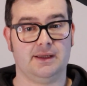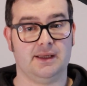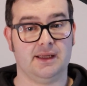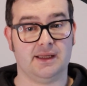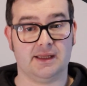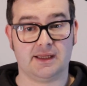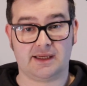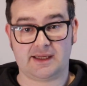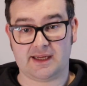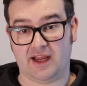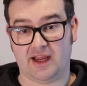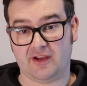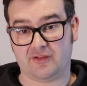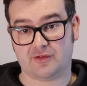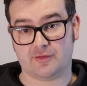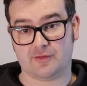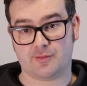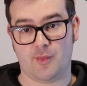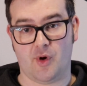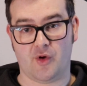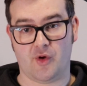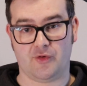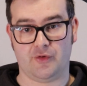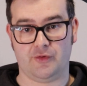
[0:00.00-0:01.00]
In the case
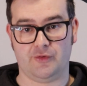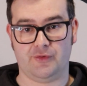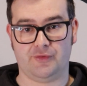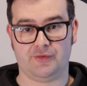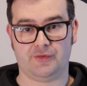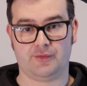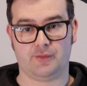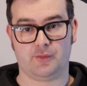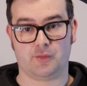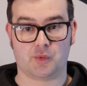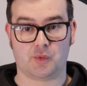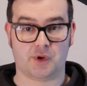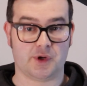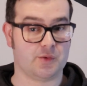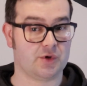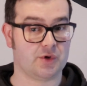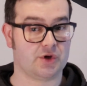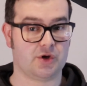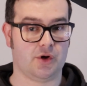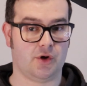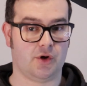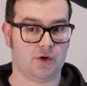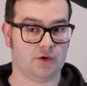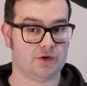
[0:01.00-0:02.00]
of models, we
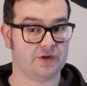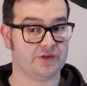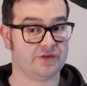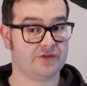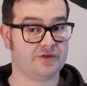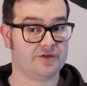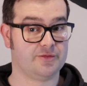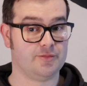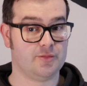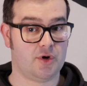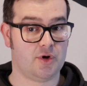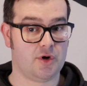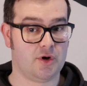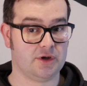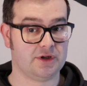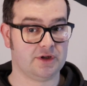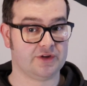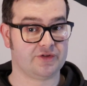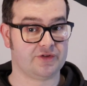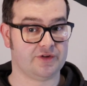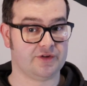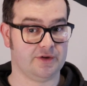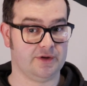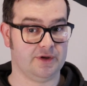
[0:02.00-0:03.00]
would call the smallest